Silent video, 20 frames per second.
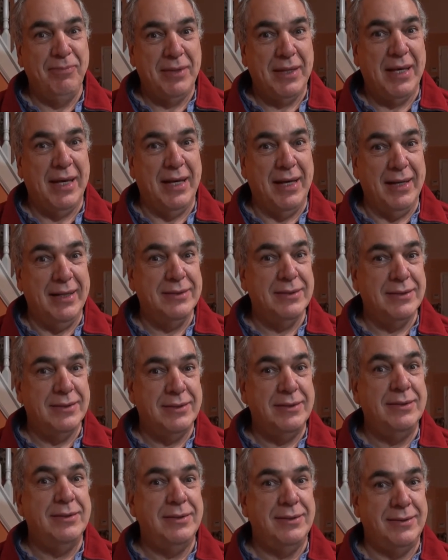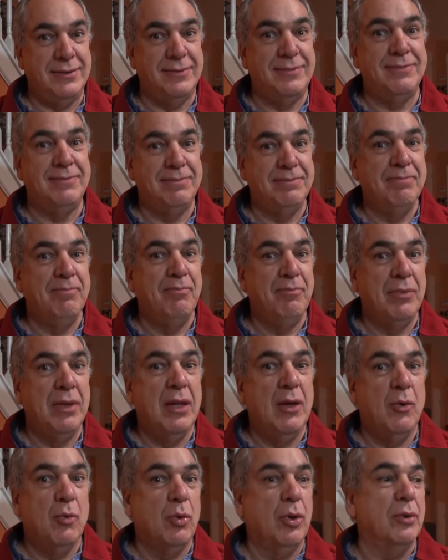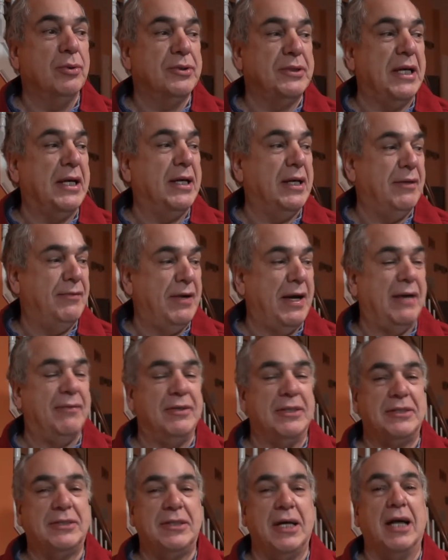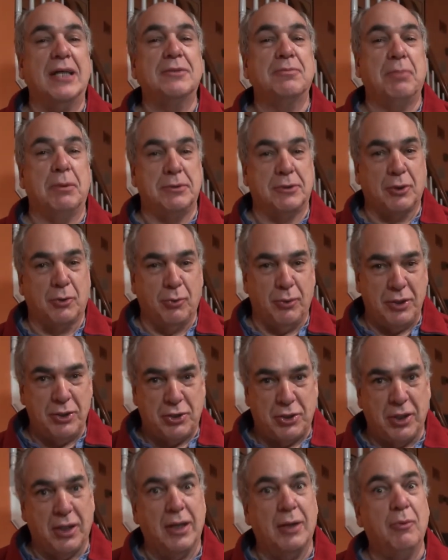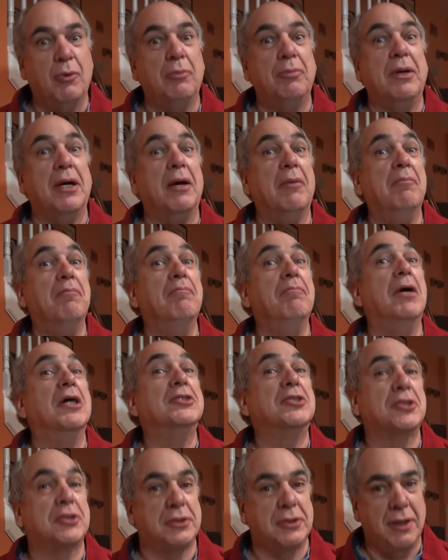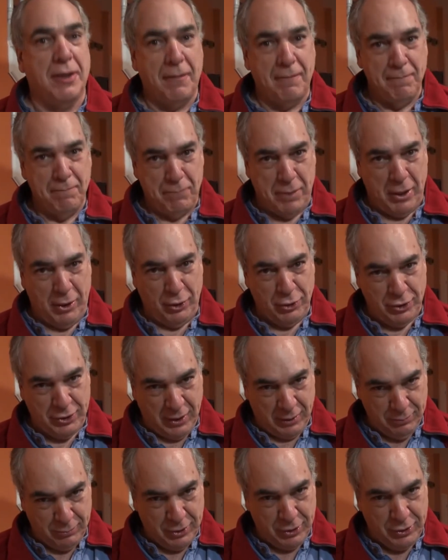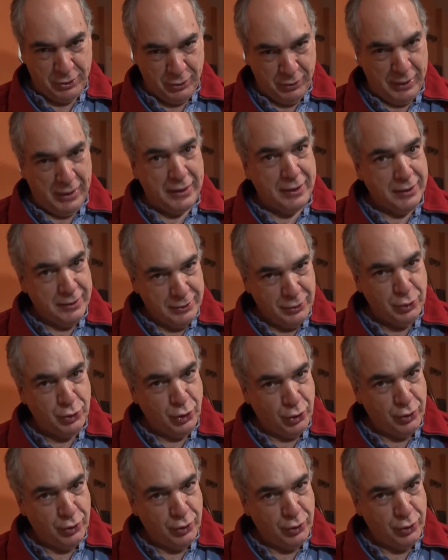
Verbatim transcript: Okay? We were thinking of having sex, but the green chili will be a much better substitute, I can assure